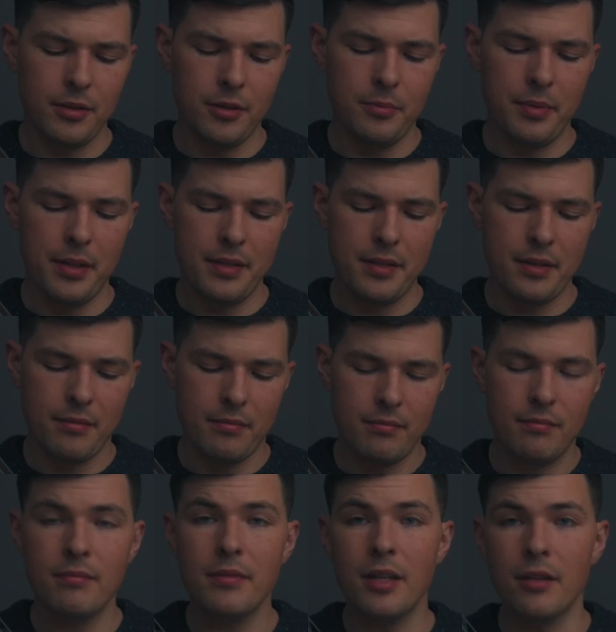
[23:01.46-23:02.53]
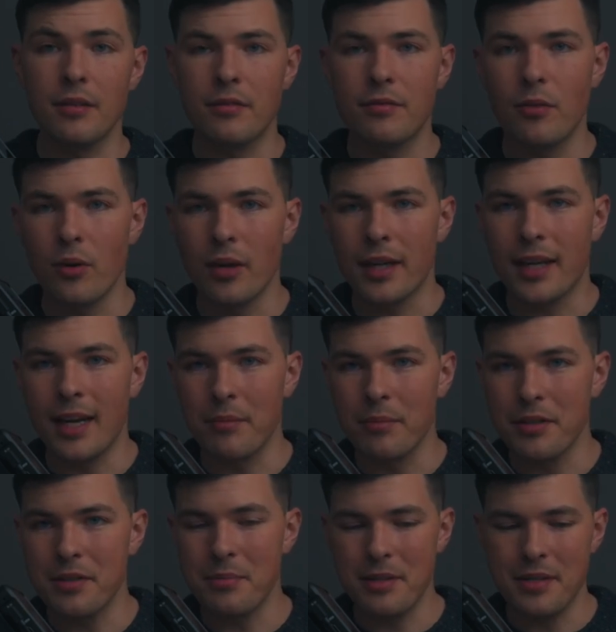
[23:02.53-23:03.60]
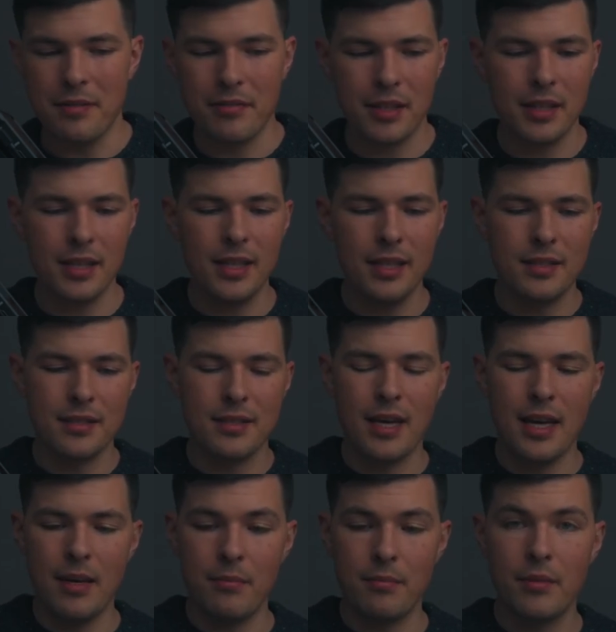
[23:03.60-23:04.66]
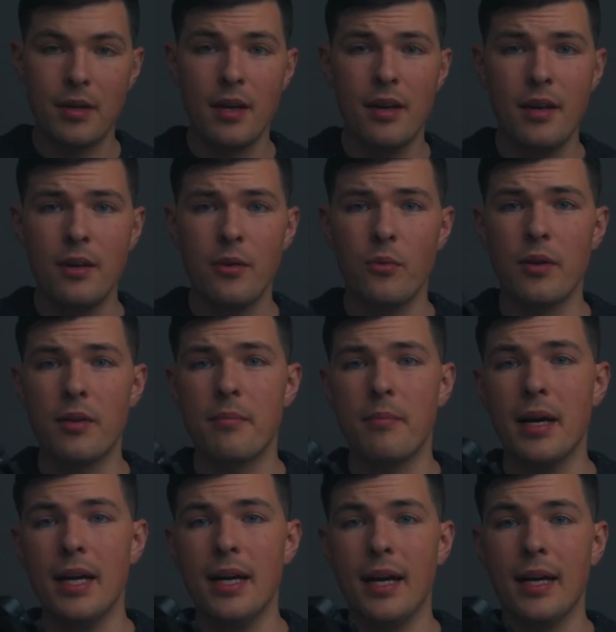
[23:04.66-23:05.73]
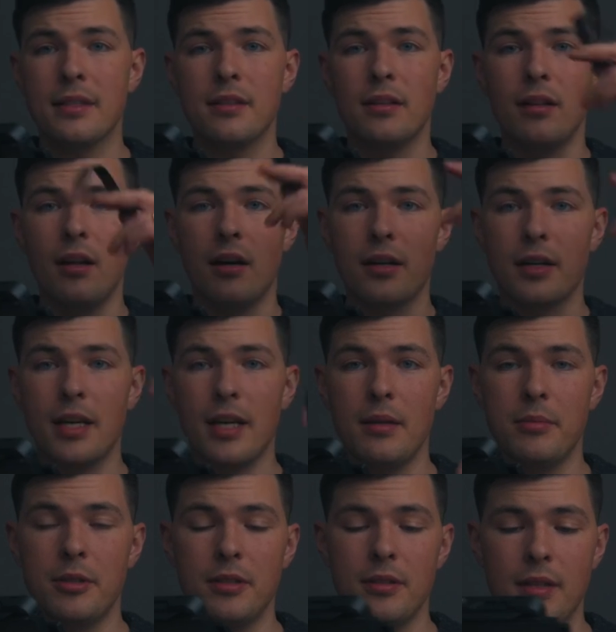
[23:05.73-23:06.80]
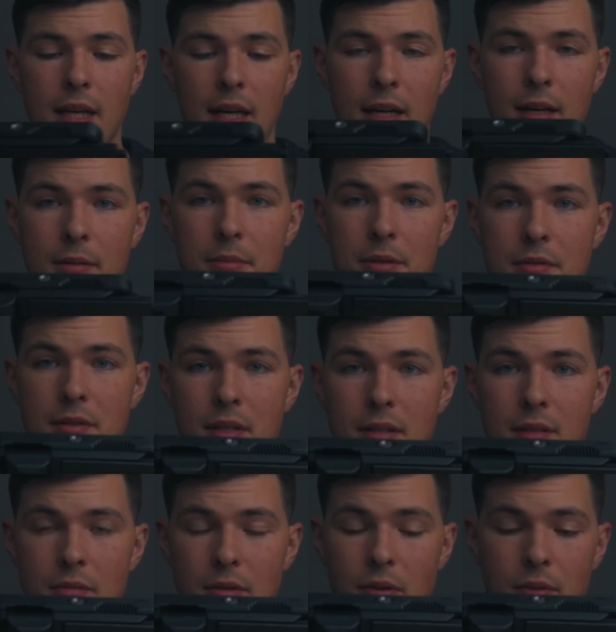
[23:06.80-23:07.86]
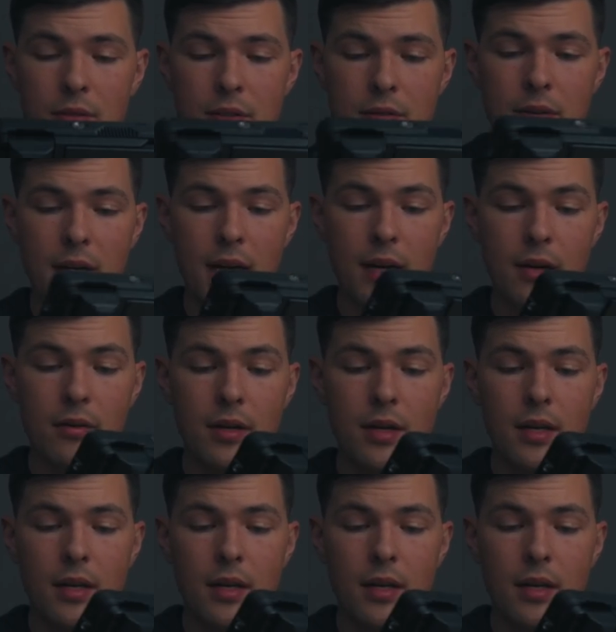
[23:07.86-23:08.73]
loop isn't, you know, for a camera specifically. It just came with my XLR cable that I'm using to record this right now.